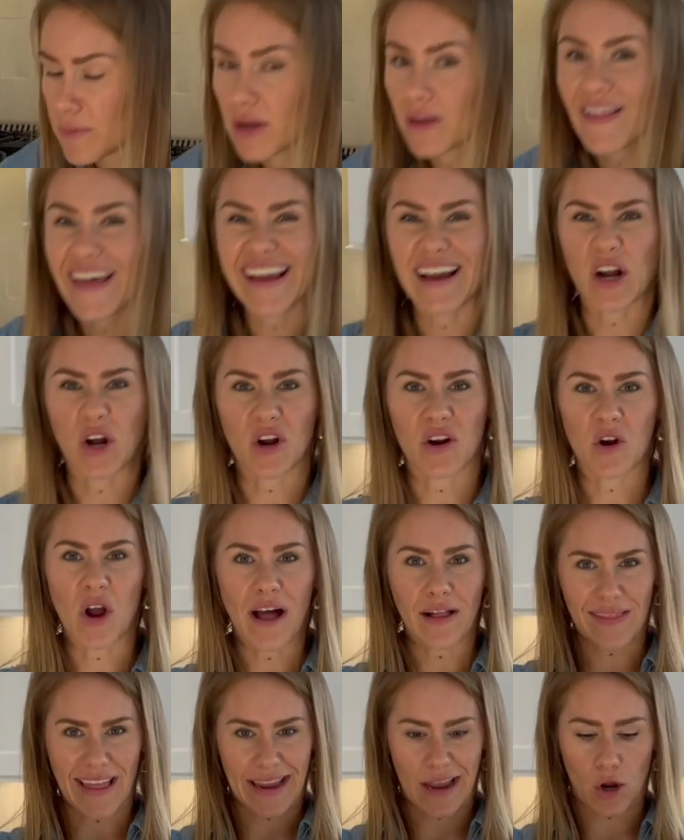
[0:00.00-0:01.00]
You're like
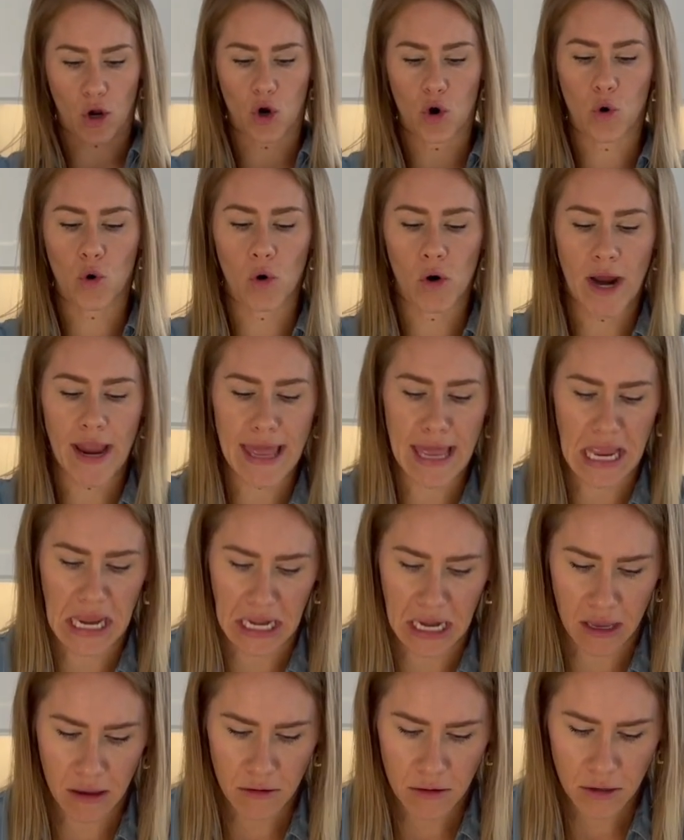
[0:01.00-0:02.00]
a
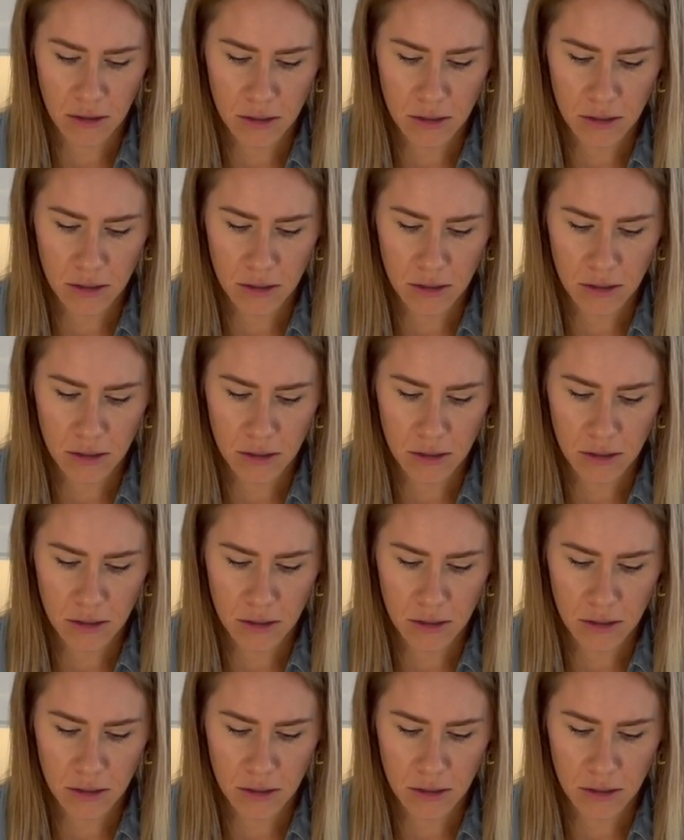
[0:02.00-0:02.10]
crane.